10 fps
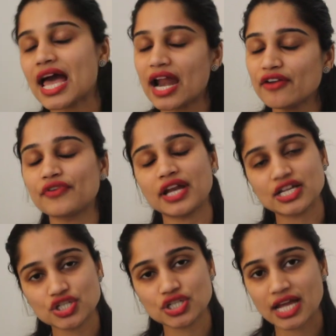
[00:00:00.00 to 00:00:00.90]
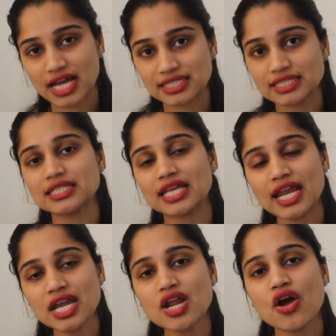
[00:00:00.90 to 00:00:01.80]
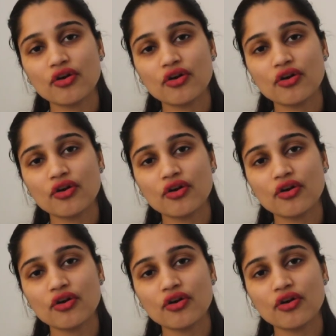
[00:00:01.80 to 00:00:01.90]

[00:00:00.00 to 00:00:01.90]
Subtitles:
and financial assets in